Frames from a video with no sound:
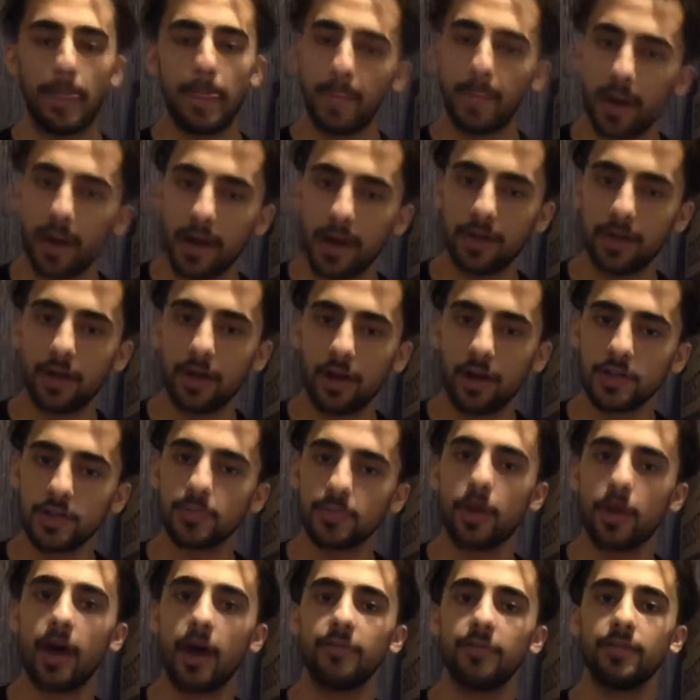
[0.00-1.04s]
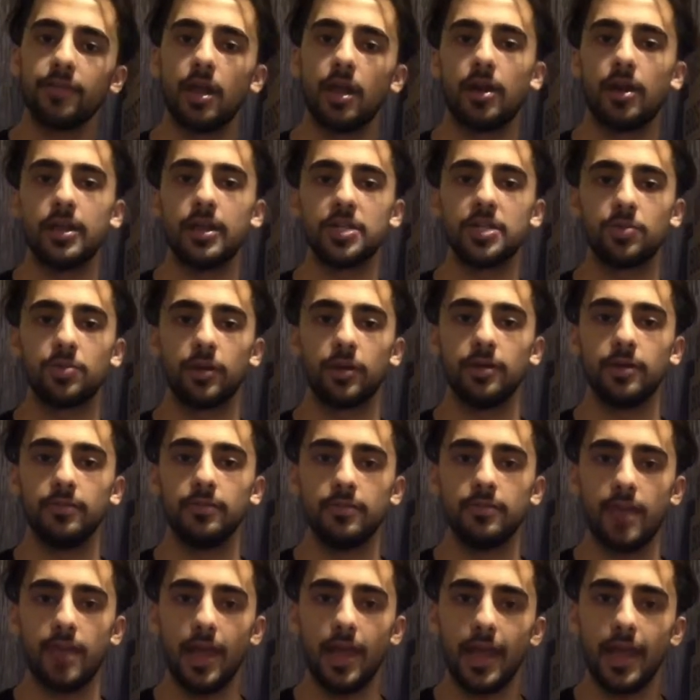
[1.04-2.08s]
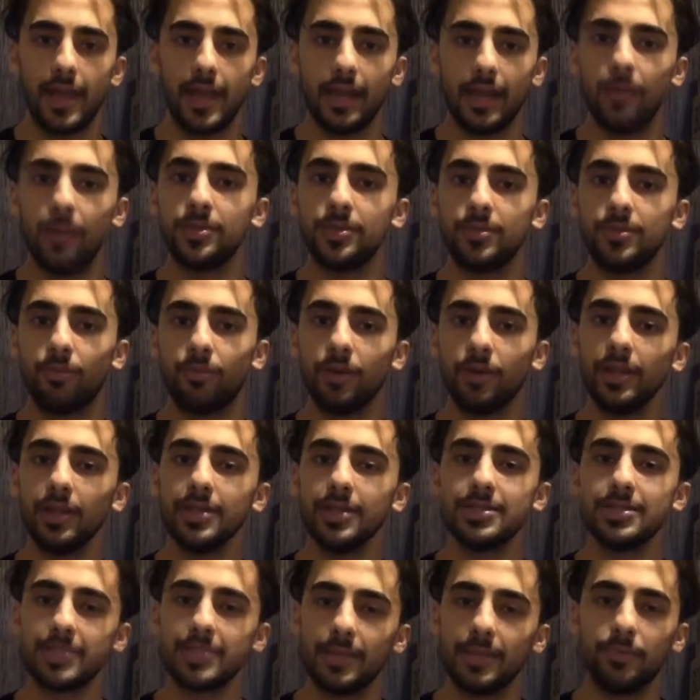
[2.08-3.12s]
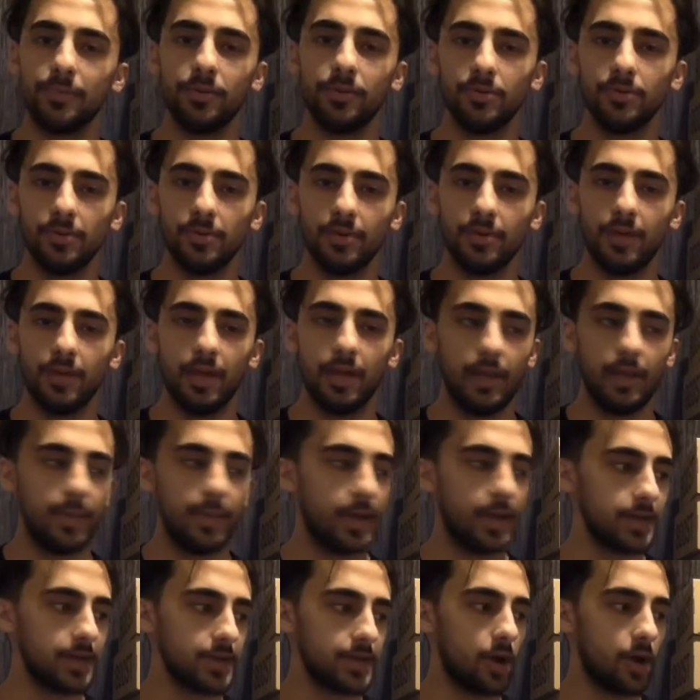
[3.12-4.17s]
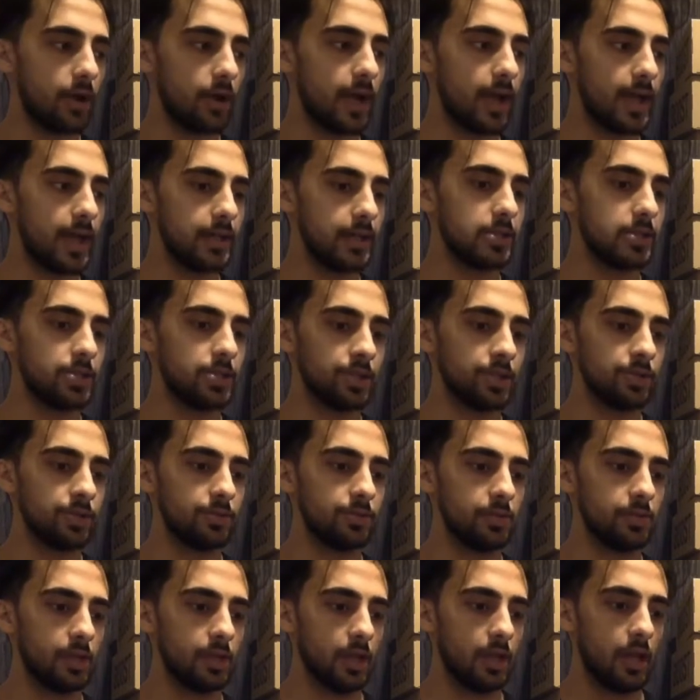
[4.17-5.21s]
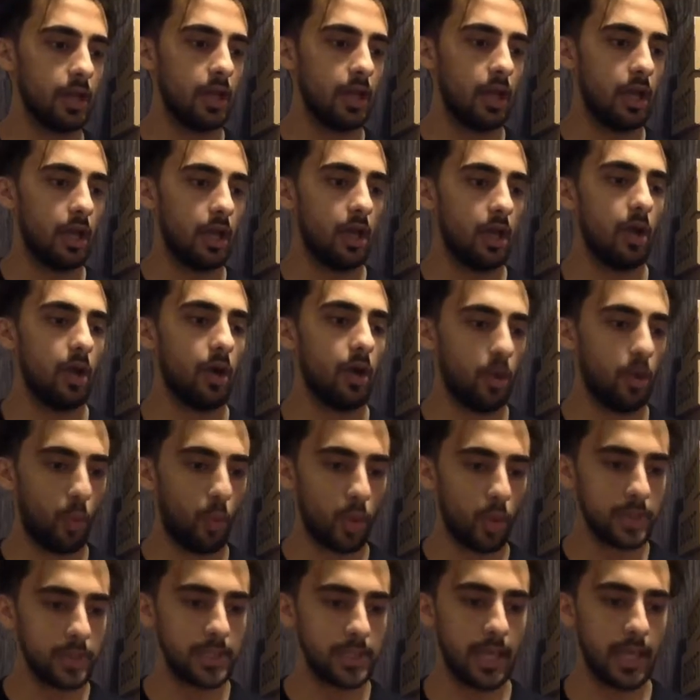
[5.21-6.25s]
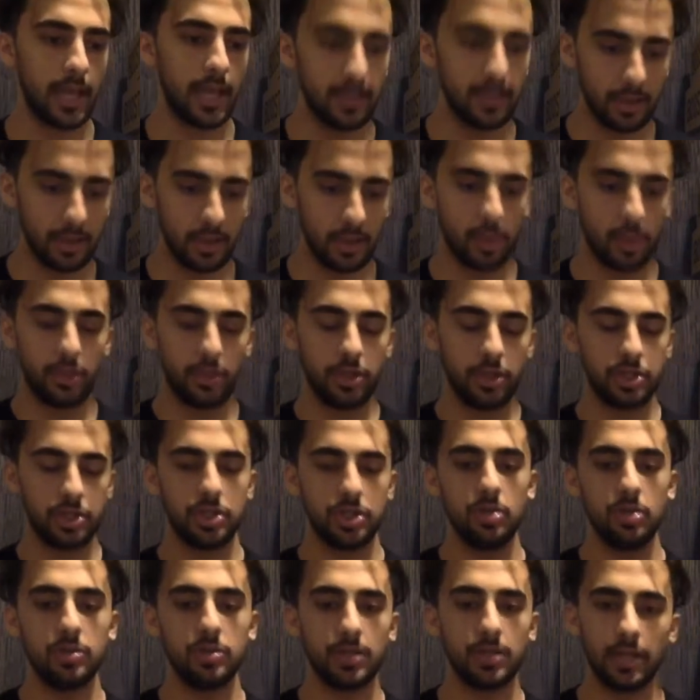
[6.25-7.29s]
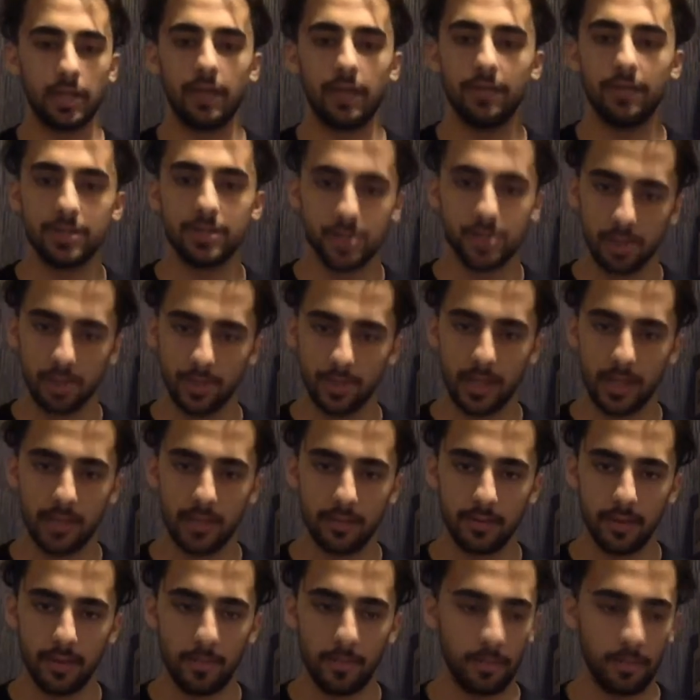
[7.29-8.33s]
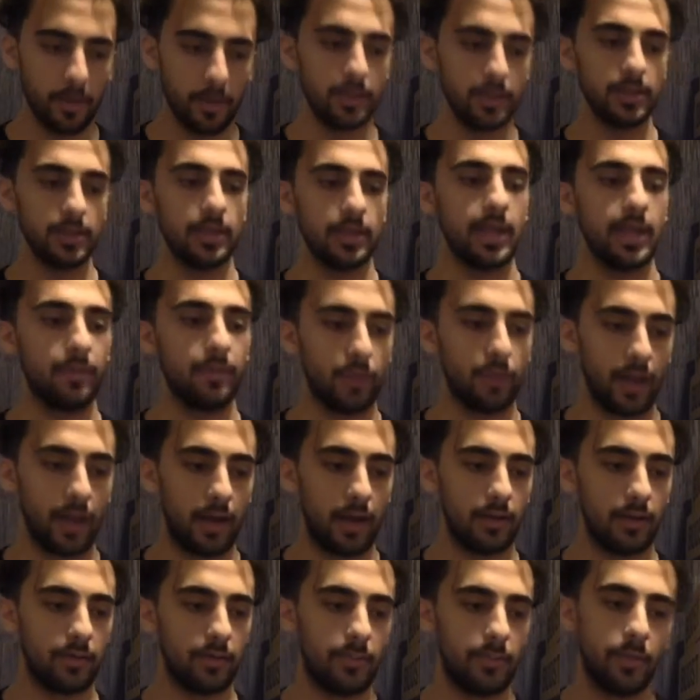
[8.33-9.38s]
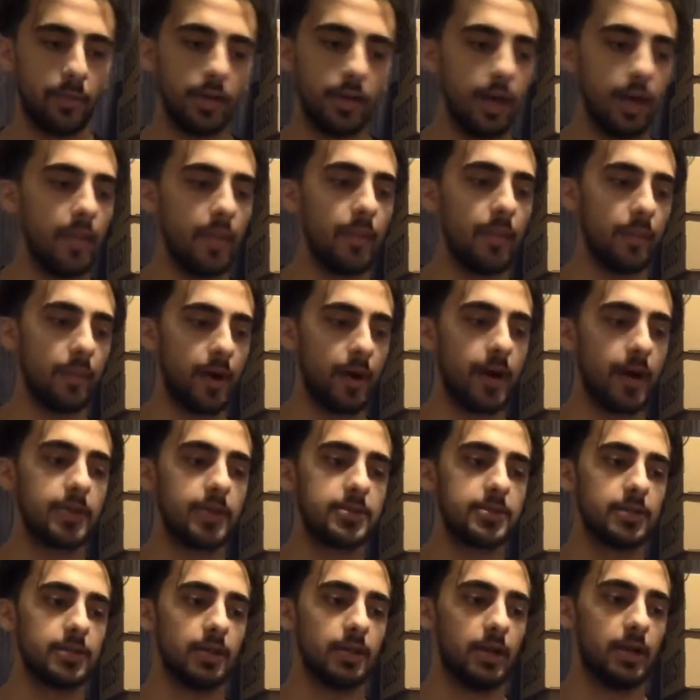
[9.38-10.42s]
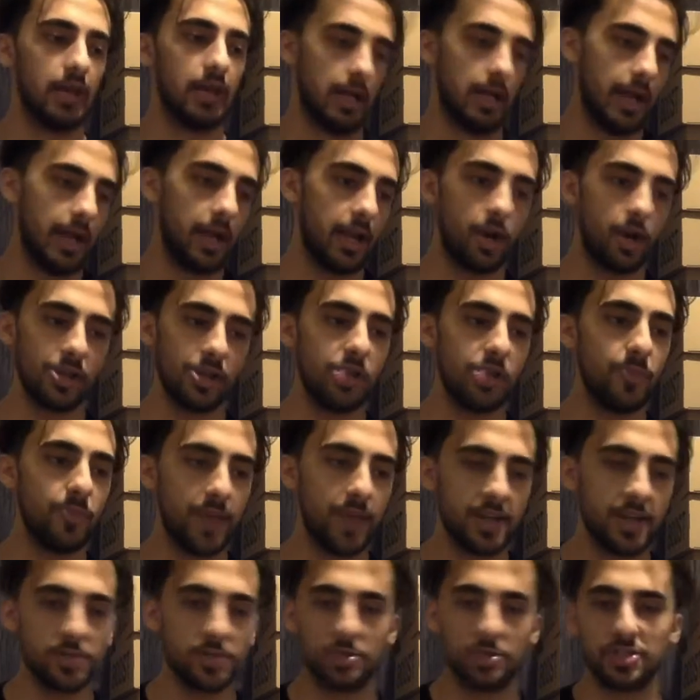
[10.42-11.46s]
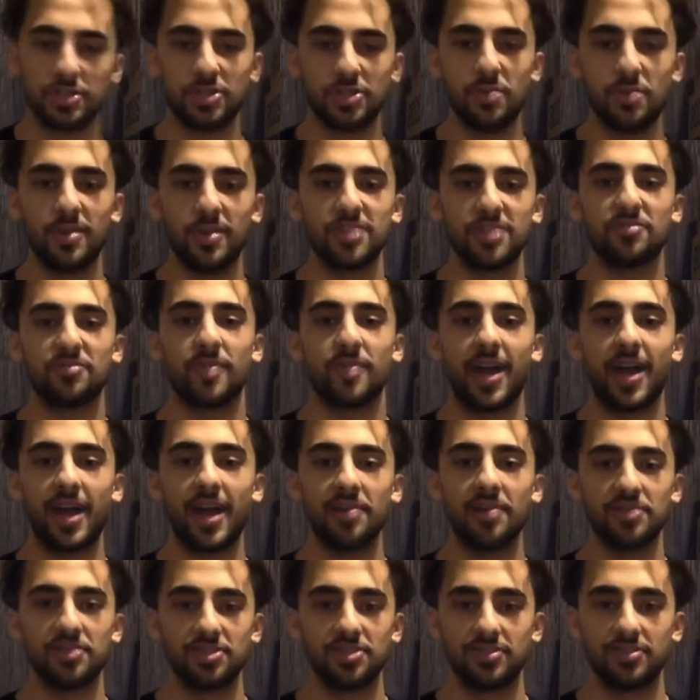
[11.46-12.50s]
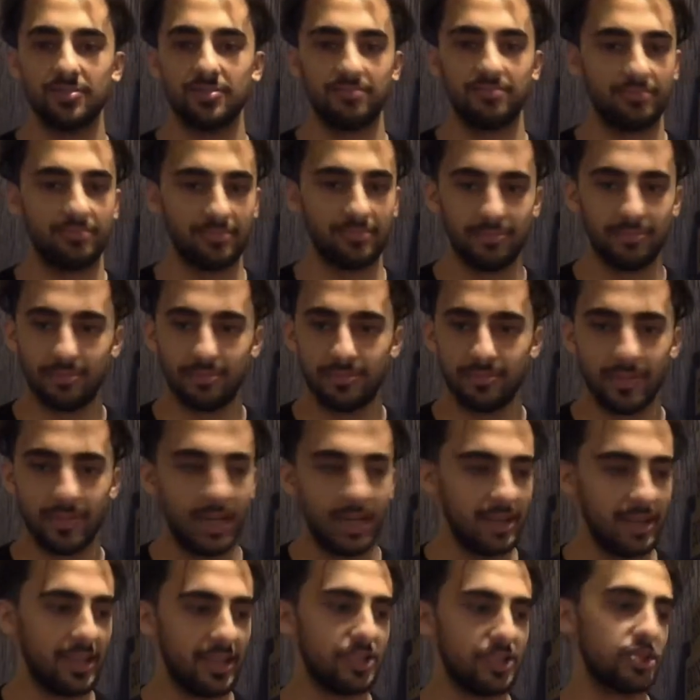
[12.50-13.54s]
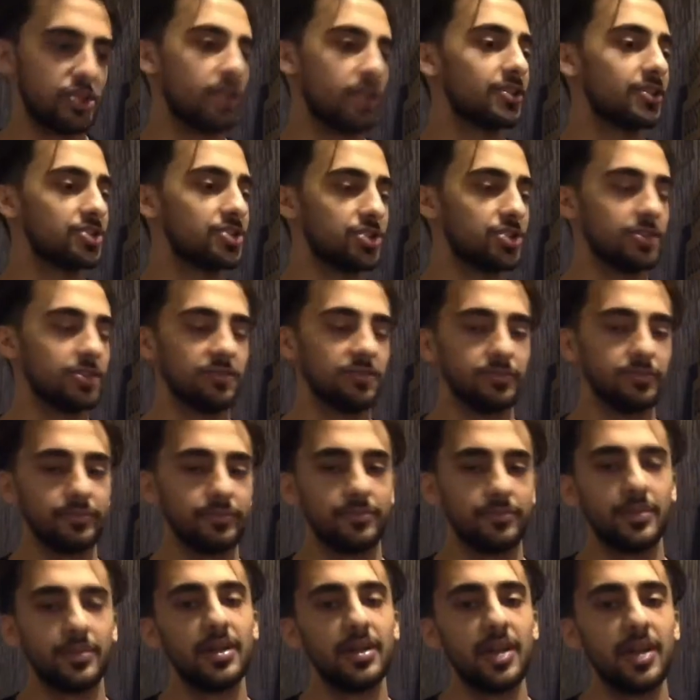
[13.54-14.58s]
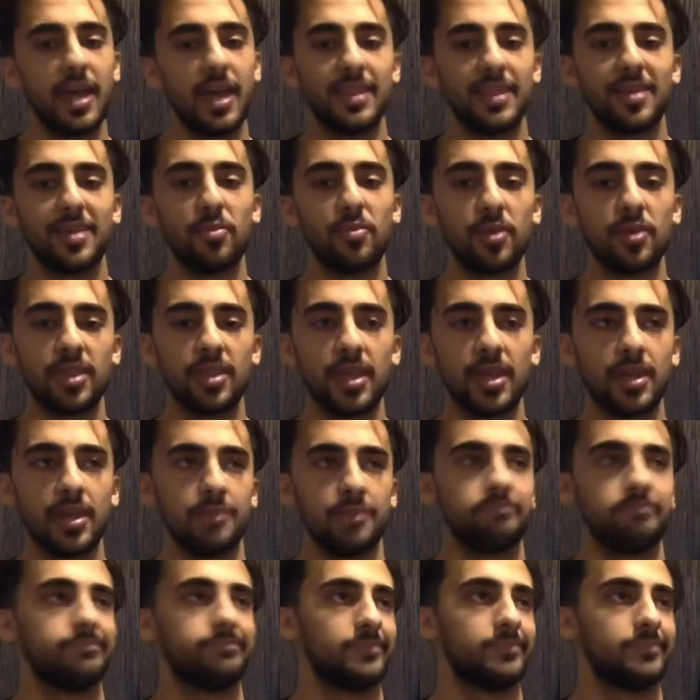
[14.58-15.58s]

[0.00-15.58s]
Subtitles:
$100 profit on each one. And it was really simple because all I had to do was get the shoe delivered to me, print the label out, put it on the box, and go to UPS, which is 2 minutes from my house. They took the shoe, and then within